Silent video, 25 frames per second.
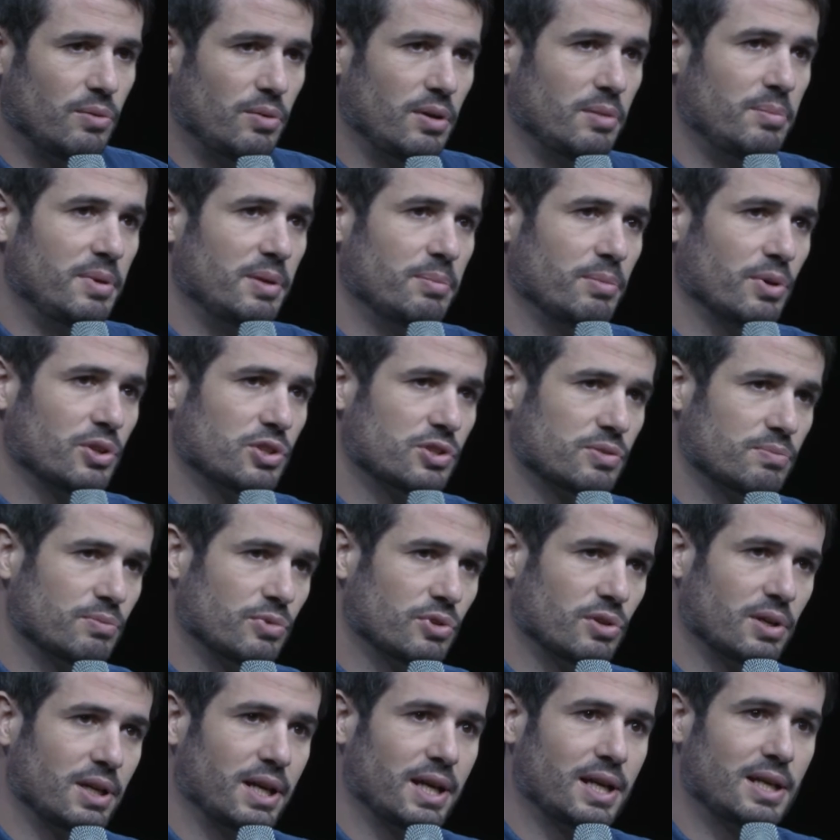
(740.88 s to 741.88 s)
will be much
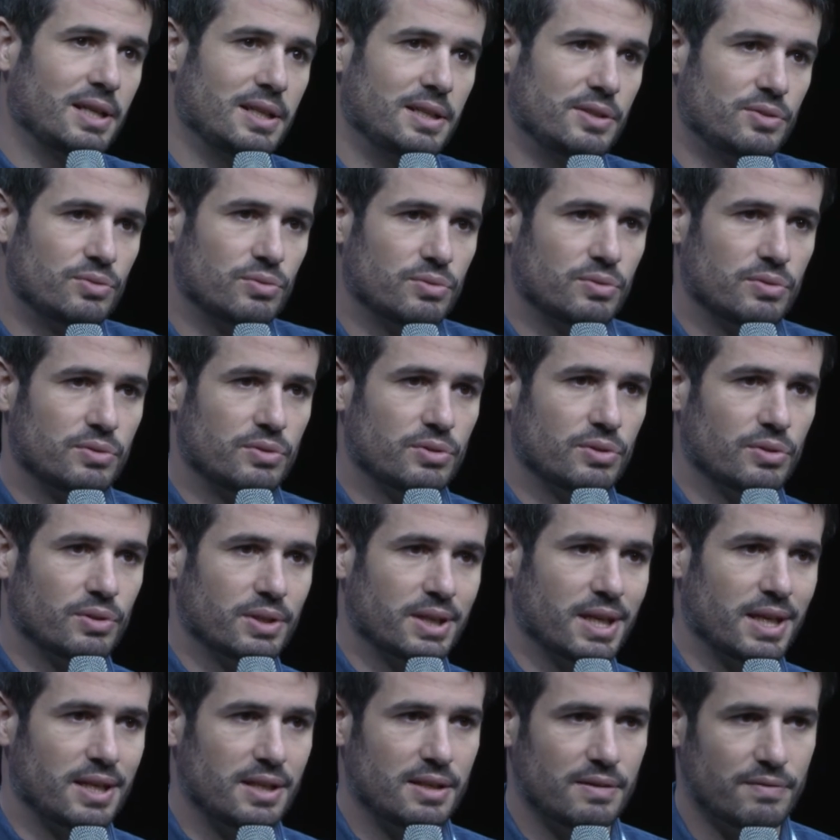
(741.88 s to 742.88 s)
more likely to
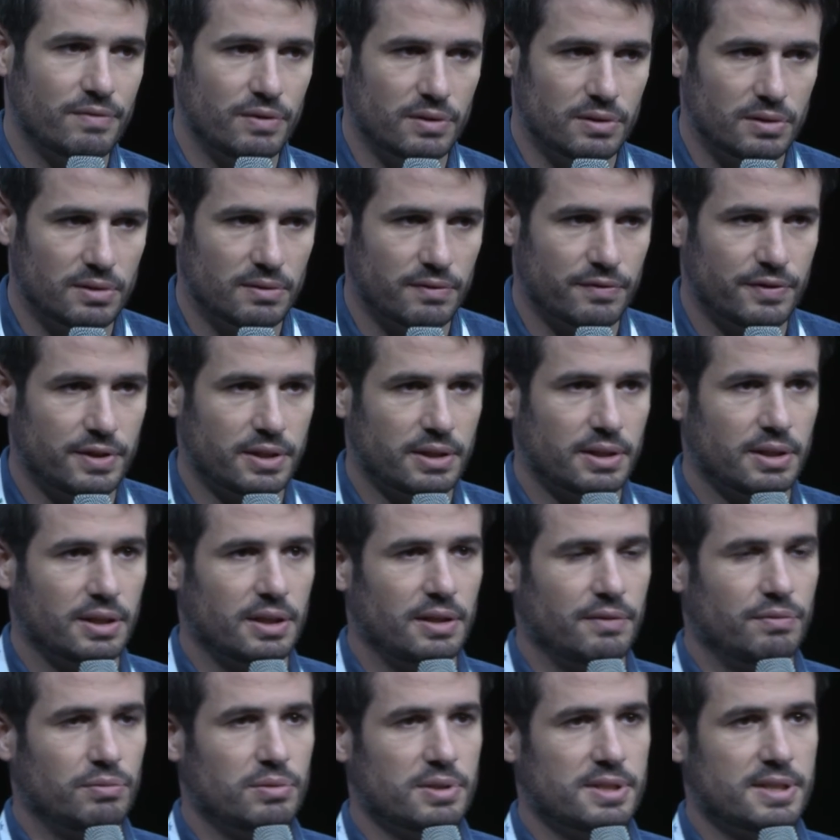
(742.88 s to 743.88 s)
get involved
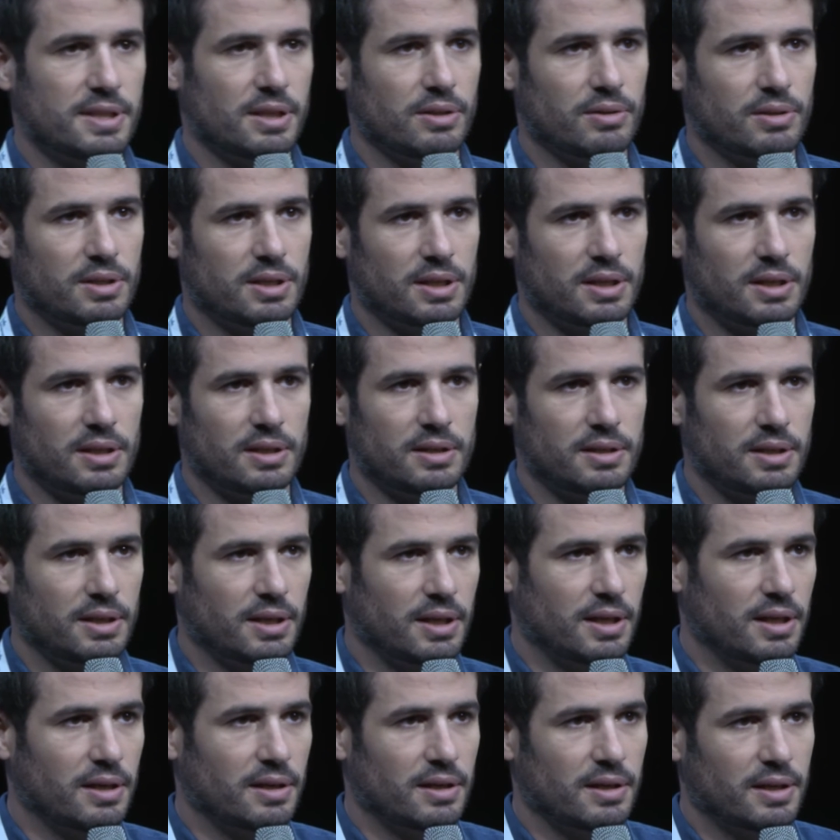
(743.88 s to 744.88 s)
if we say, okay,
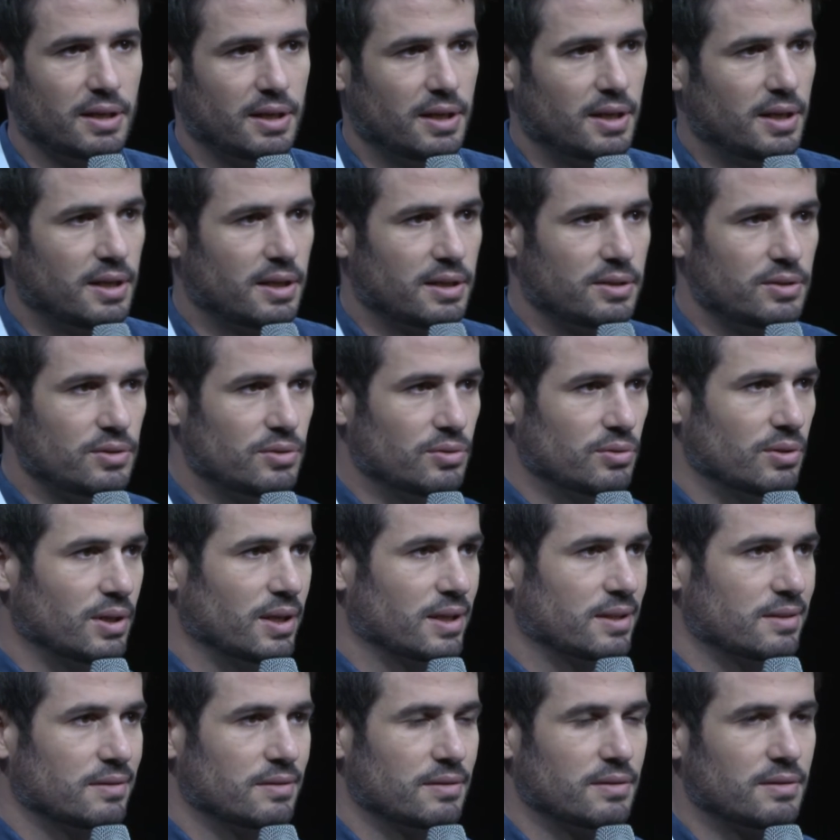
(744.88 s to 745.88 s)
there are
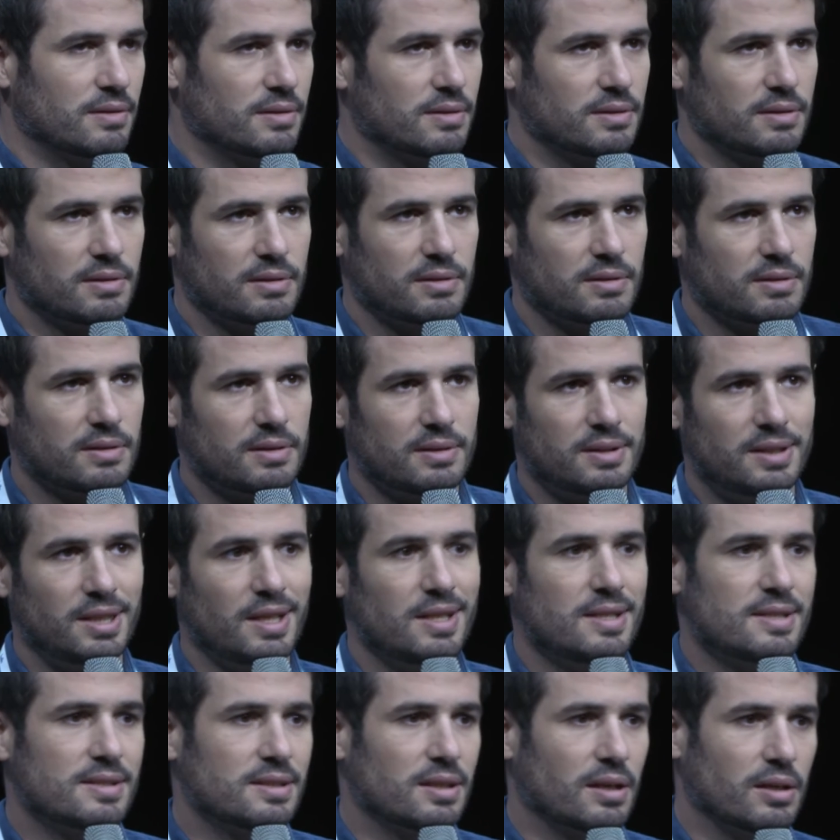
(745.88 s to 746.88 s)
like
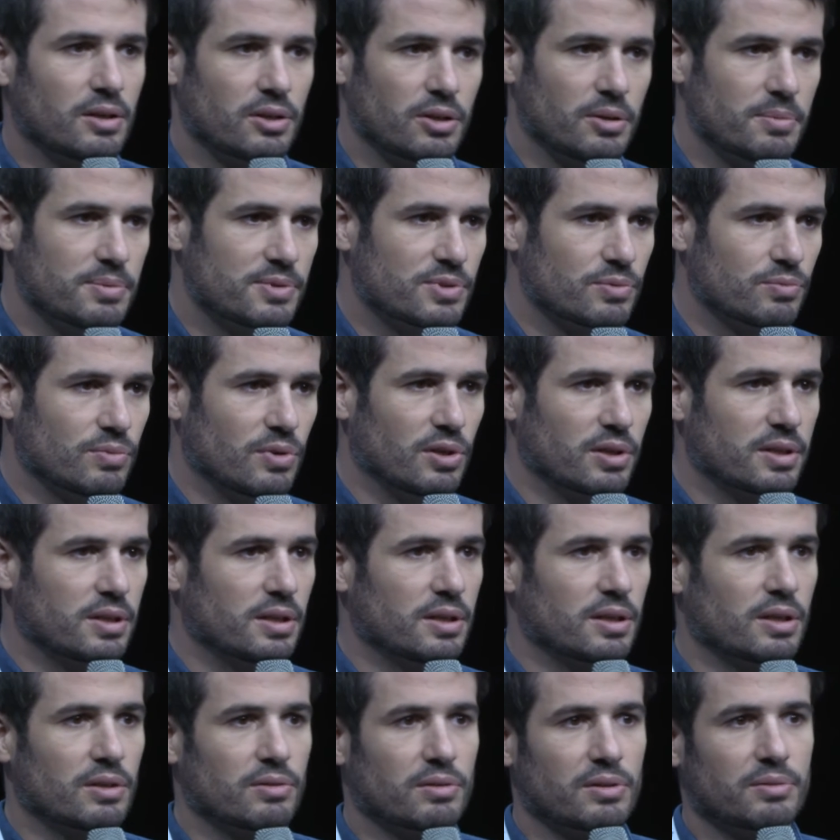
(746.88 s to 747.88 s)
10 startups
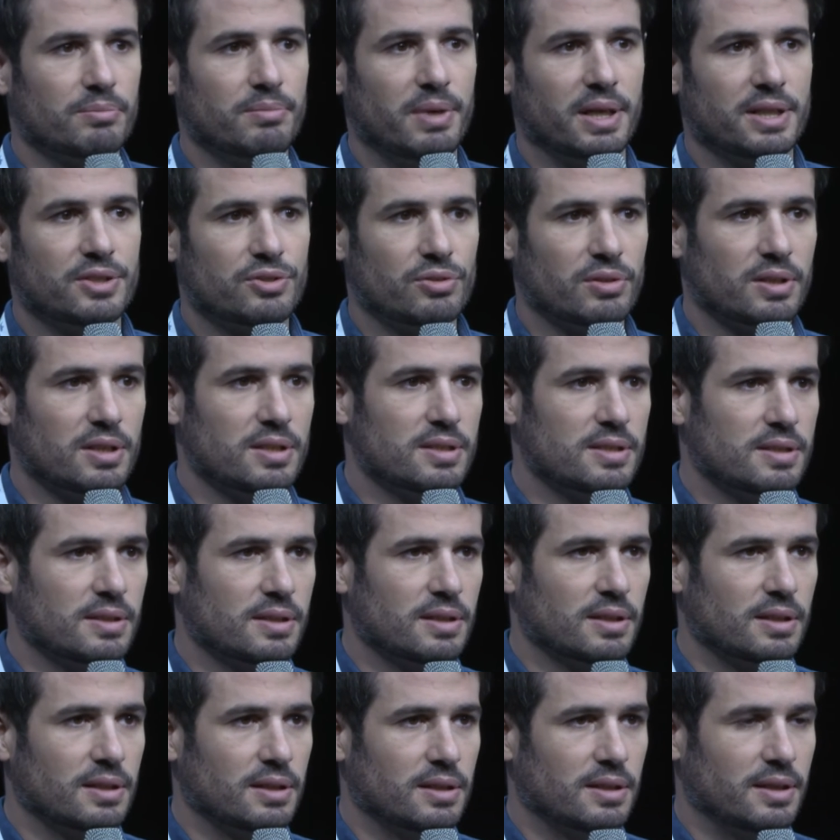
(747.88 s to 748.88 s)
working around batteries
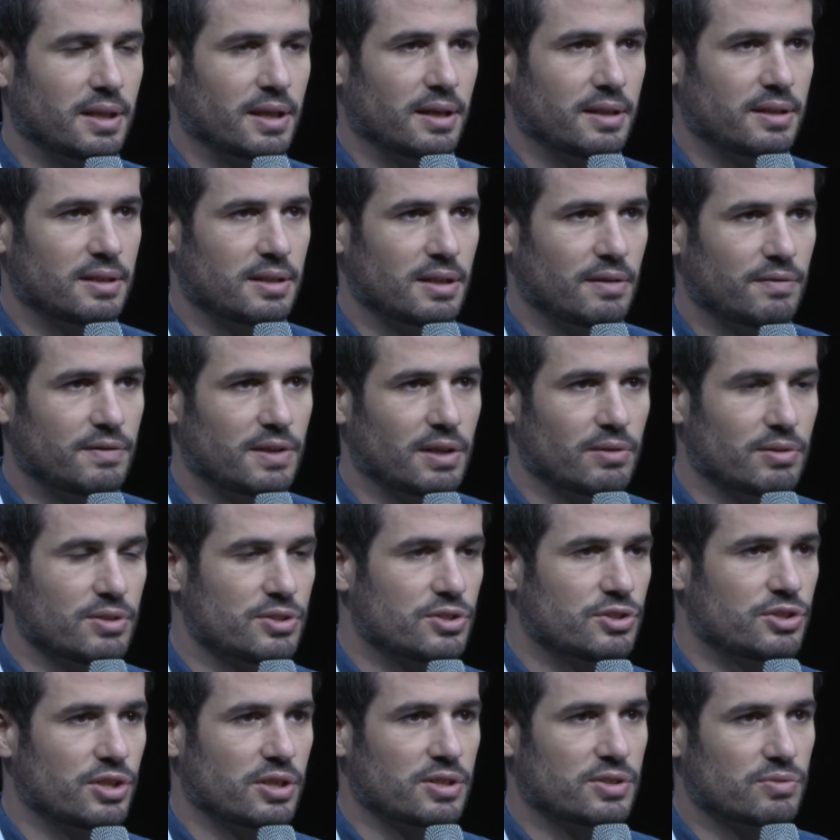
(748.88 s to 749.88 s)
than if there
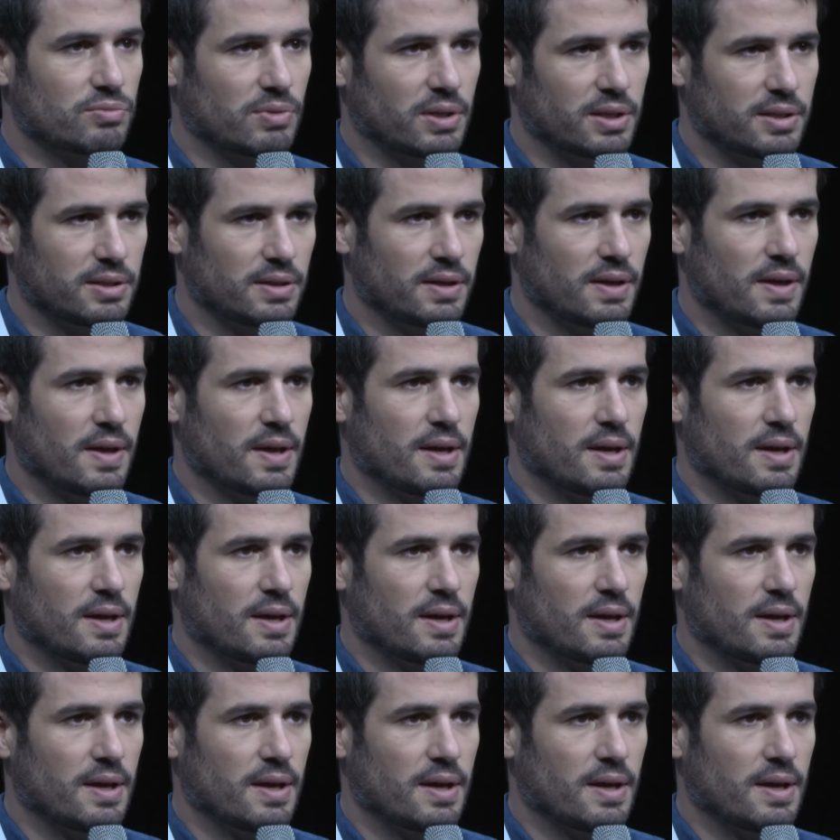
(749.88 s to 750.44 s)
is just one.